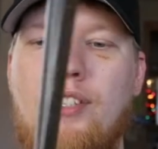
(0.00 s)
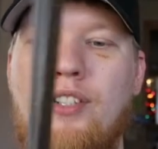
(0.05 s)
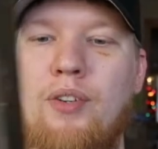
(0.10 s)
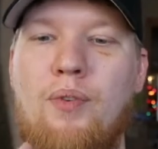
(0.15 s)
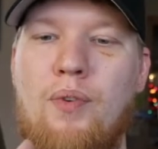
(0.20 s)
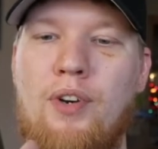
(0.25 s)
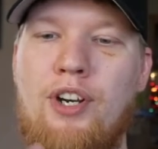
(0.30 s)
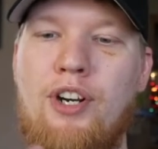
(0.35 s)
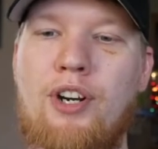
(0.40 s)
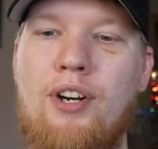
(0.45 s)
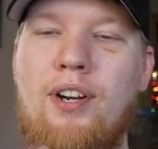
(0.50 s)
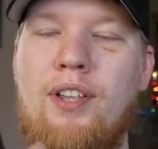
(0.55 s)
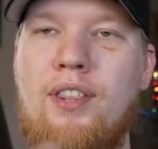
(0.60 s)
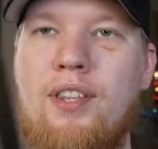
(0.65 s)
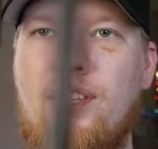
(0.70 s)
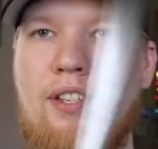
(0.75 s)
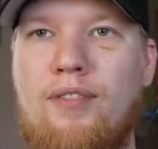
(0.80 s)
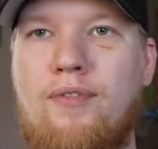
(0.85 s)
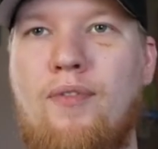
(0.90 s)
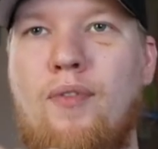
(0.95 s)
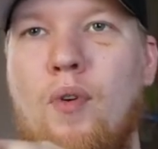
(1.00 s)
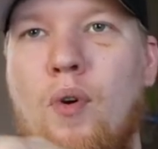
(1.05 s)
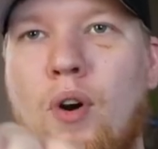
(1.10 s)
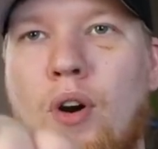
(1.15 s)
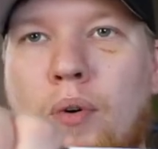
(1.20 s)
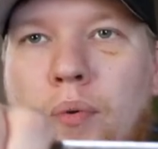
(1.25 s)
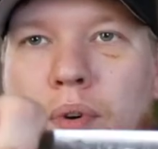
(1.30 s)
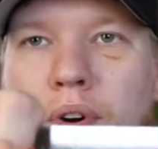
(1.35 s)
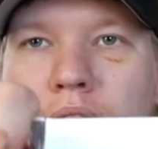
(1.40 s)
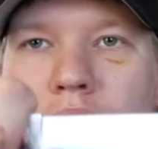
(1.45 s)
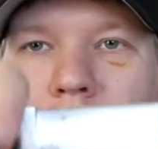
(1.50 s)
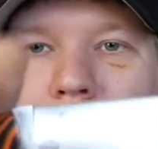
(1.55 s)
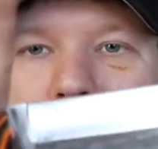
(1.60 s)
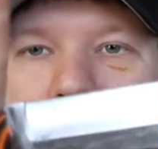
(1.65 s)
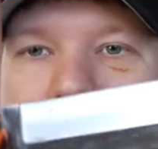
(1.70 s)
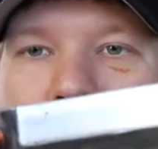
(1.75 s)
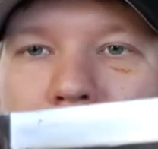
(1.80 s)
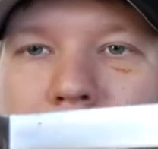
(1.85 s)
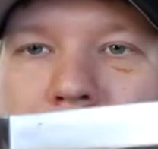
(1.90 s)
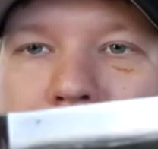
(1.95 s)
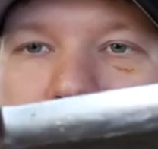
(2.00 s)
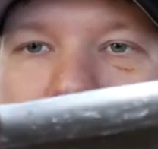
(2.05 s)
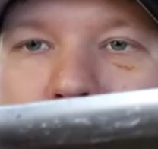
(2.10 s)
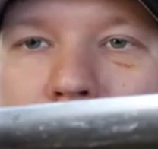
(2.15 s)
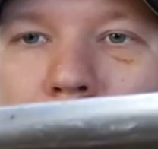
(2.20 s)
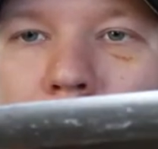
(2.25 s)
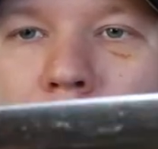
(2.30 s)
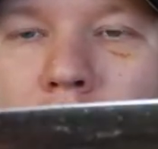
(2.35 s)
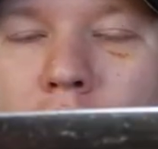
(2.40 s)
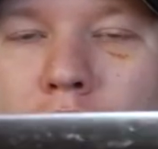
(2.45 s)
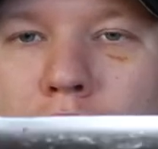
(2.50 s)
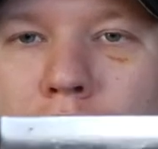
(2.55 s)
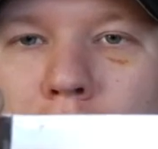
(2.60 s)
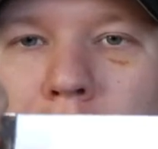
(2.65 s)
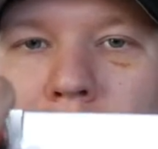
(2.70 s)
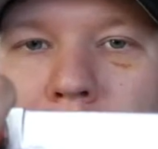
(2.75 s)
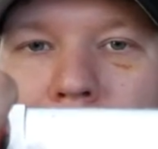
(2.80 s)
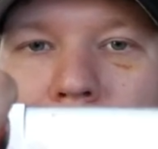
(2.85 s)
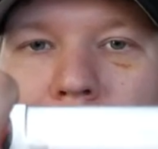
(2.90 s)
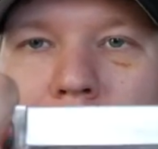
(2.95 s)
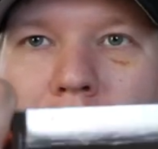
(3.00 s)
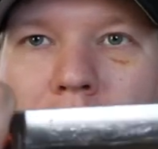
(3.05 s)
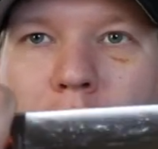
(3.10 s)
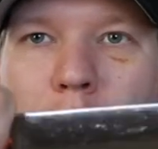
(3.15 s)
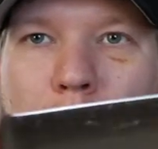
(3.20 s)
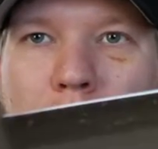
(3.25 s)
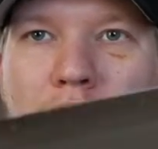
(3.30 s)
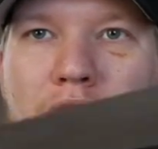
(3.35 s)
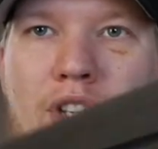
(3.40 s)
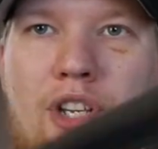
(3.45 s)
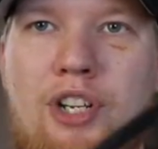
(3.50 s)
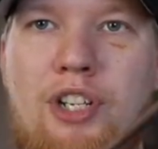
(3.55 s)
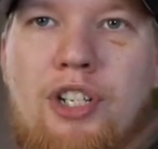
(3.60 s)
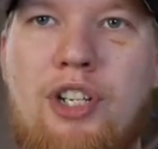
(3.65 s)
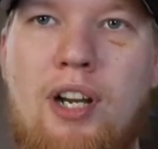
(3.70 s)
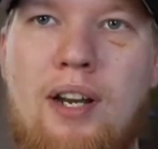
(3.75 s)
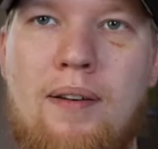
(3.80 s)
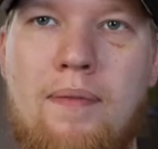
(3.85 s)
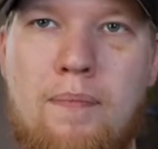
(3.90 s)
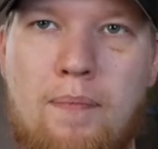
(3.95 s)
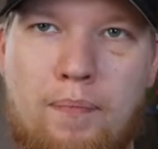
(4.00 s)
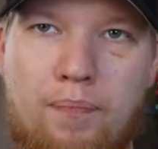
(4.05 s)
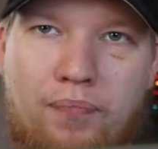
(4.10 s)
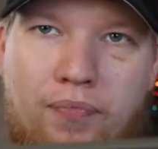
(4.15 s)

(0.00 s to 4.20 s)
So when you're in this forward finger groove position,